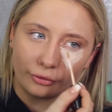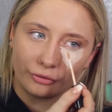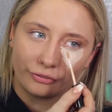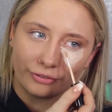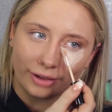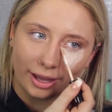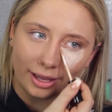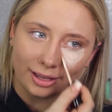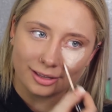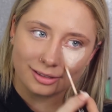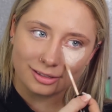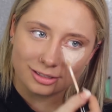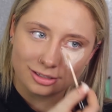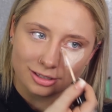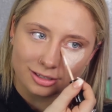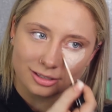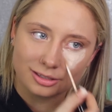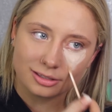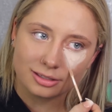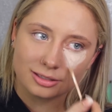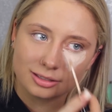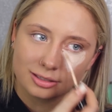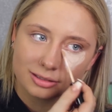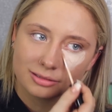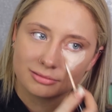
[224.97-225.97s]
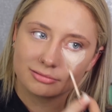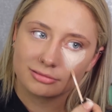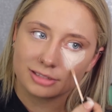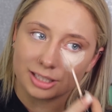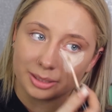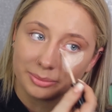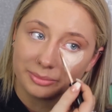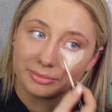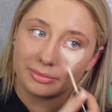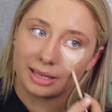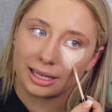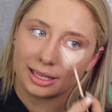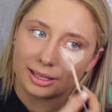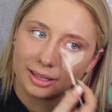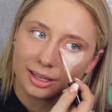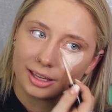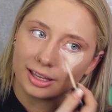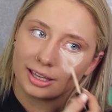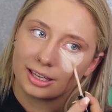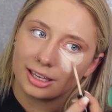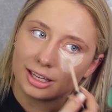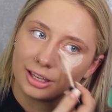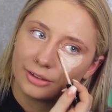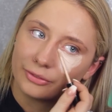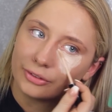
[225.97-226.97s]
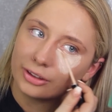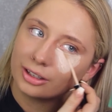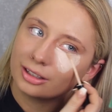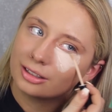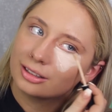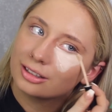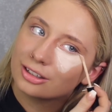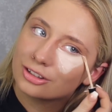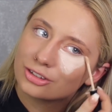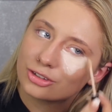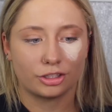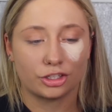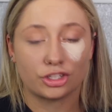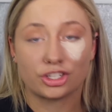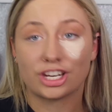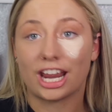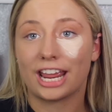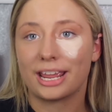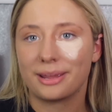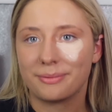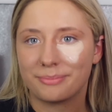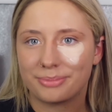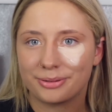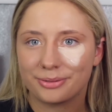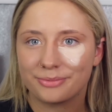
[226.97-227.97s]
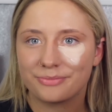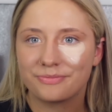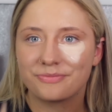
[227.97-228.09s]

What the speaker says: face just to make it even. Shape.